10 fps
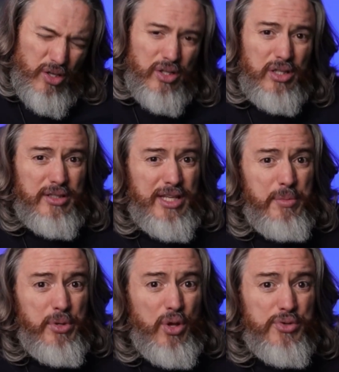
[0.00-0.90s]
Keeper
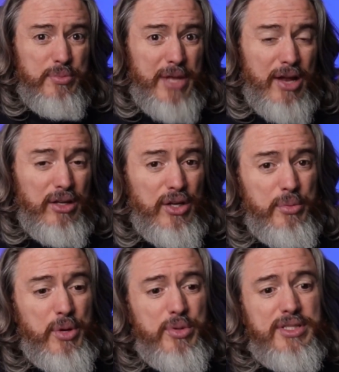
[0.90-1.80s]
closed him down a little bit.
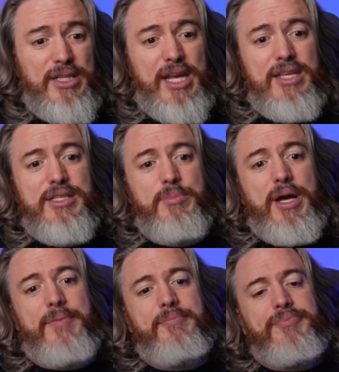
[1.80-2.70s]
It wasn't that easy,
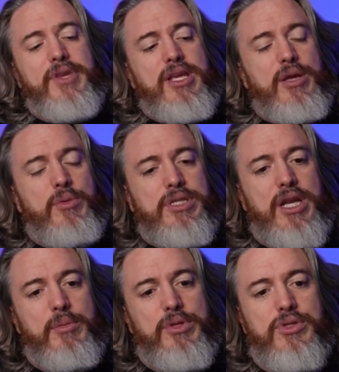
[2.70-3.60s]
but he wasn't
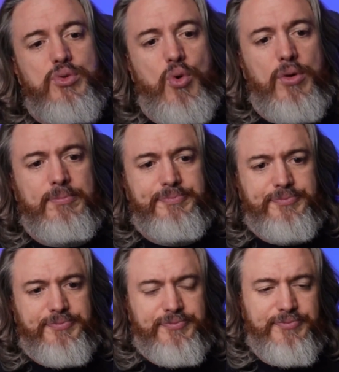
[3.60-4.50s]
able to score.
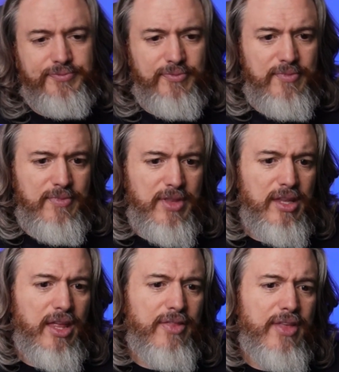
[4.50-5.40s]

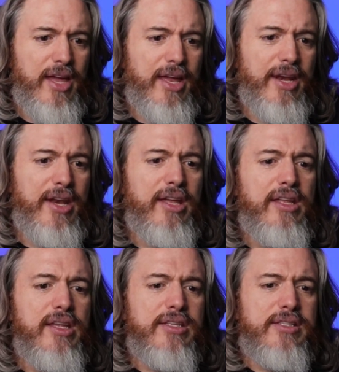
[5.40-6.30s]
And then
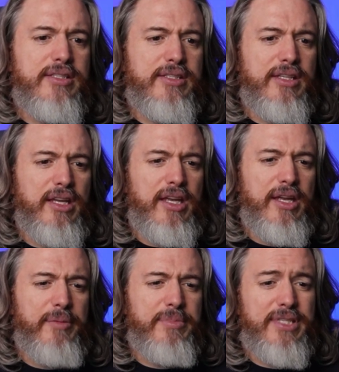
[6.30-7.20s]

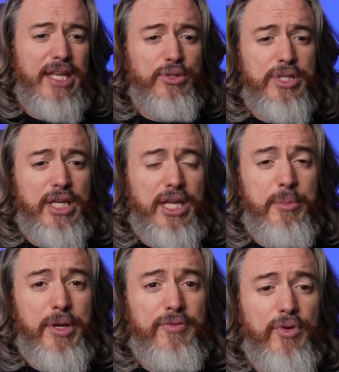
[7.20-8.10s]
Santos that came
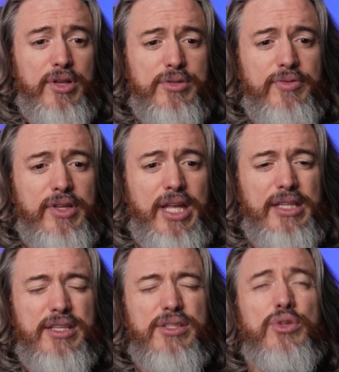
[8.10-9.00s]
in for Enzo
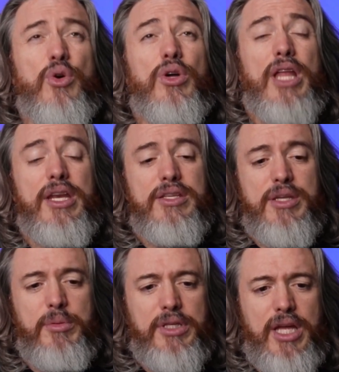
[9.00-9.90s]
Fernández. So glad he's
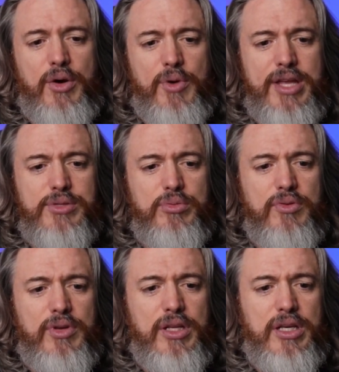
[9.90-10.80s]
able to get a rest. We
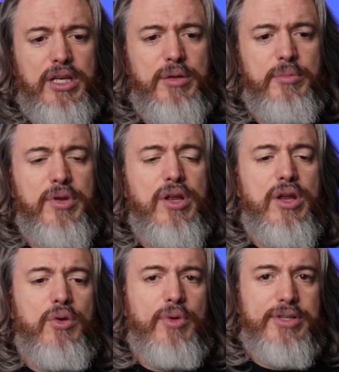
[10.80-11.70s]
really need him
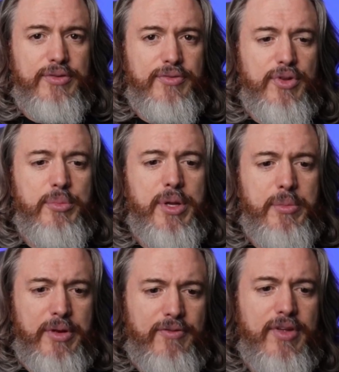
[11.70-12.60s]
rested big
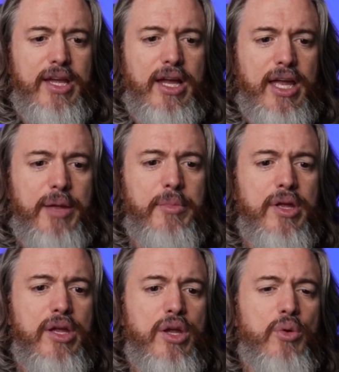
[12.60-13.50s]
Benfica game,
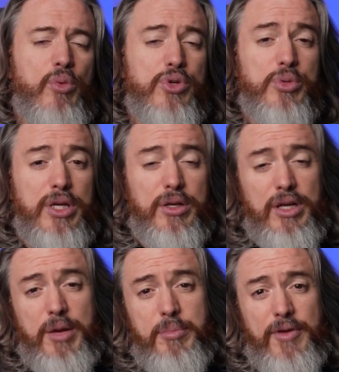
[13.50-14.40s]

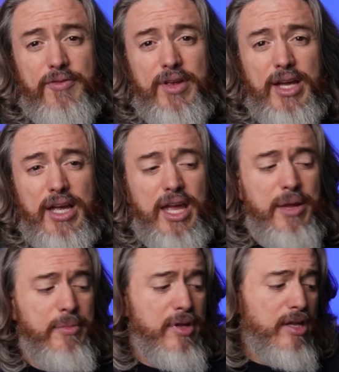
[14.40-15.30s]
again, Benfica
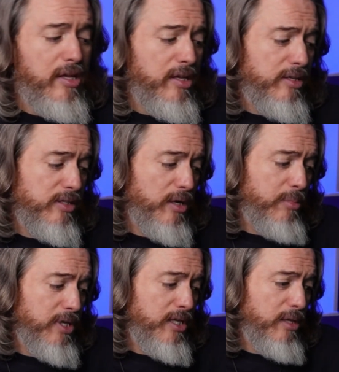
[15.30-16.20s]
game is going to
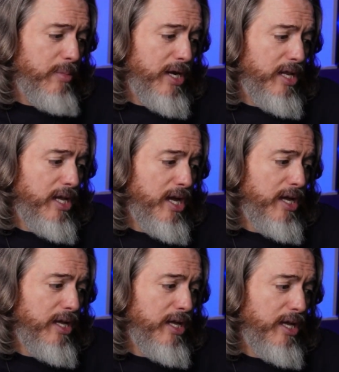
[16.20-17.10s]
be Di Maria
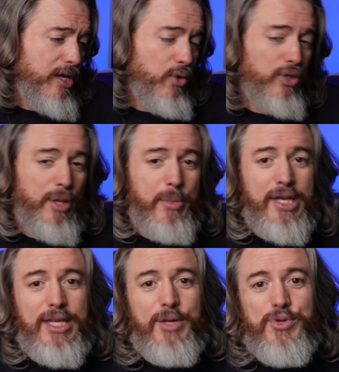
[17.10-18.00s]
and
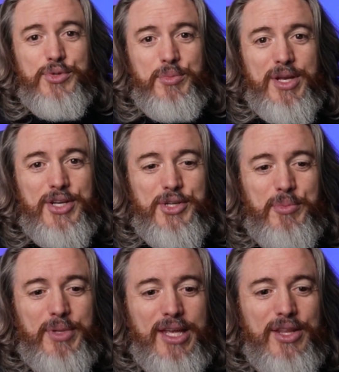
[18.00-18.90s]
Otamendi, which we managed are
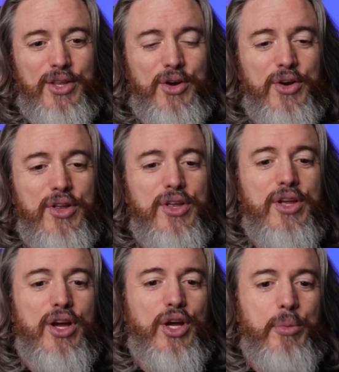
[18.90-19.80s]
playing there.
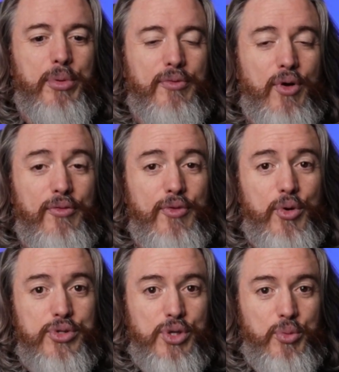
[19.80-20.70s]
A couple of old
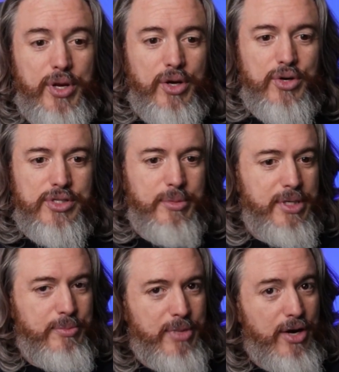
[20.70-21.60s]
folks, our wingers, I
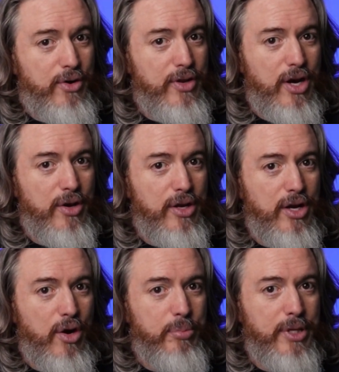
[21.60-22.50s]
mean, better than
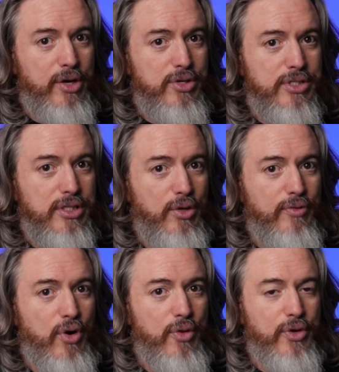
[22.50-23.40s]
our players
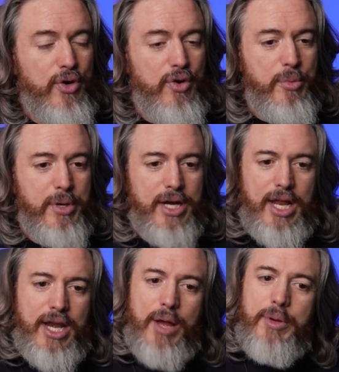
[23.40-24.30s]
overall their career, but not
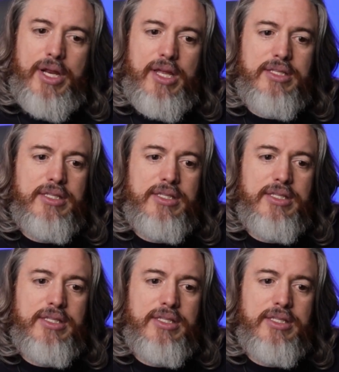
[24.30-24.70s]
nowadays.